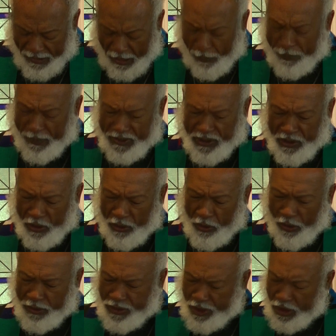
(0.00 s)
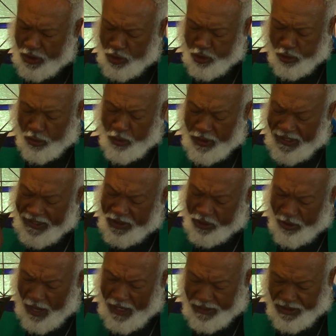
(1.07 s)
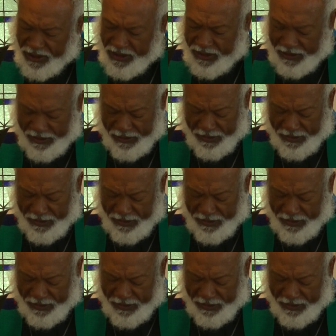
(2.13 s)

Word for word: Help us, O oh Lord, to truly trust